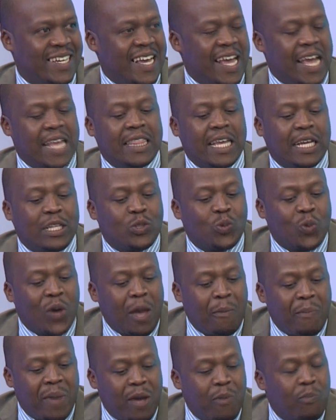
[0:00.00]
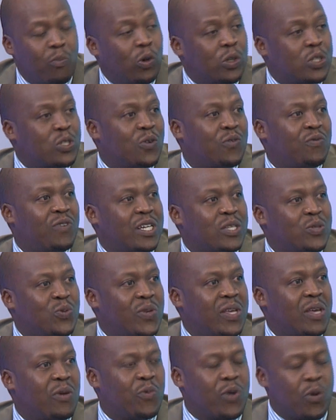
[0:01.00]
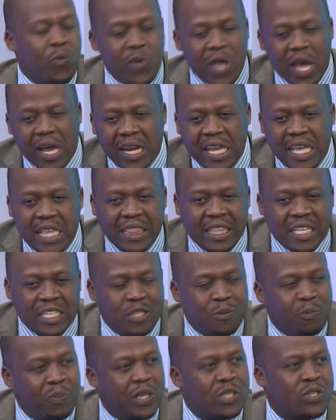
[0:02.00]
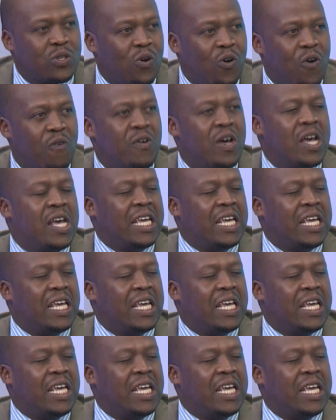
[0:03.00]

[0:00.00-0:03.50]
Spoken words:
And that's why by most of us, we are in this space of,